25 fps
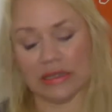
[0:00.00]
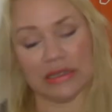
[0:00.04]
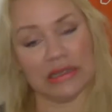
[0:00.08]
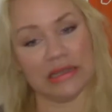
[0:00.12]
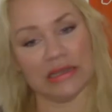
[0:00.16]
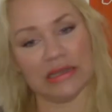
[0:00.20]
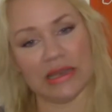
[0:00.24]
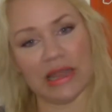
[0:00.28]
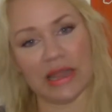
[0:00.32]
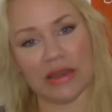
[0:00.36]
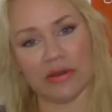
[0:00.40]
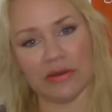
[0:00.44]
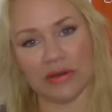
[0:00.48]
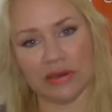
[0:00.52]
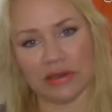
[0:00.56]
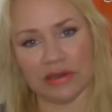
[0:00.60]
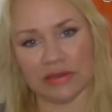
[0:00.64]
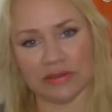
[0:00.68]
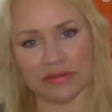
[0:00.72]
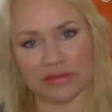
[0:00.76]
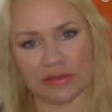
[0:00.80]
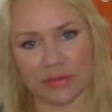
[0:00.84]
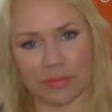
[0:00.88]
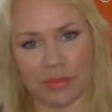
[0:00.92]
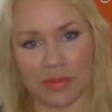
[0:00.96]
Claire
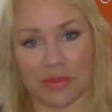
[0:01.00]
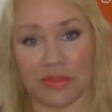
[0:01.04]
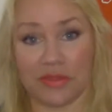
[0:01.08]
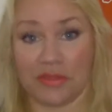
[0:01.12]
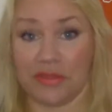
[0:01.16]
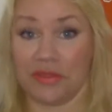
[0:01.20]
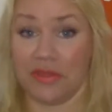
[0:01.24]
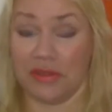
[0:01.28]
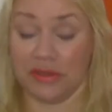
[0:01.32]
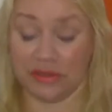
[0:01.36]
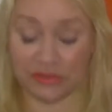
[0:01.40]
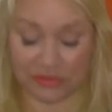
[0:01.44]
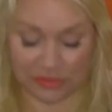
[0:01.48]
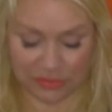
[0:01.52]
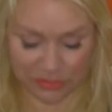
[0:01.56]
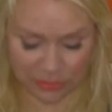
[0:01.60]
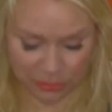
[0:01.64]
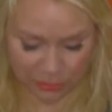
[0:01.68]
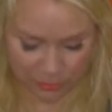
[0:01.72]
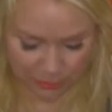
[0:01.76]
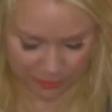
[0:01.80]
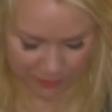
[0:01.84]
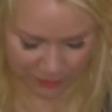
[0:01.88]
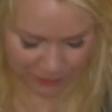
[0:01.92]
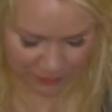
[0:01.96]
Elizabeth.
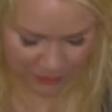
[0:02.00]
So